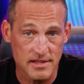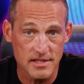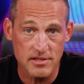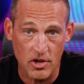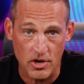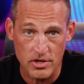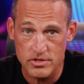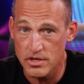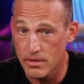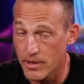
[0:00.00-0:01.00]
this
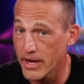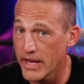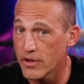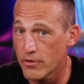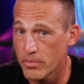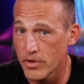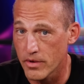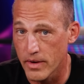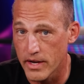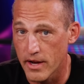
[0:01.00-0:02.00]
large, about eight hundred billion
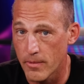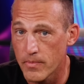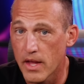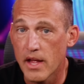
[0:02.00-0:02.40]
right now,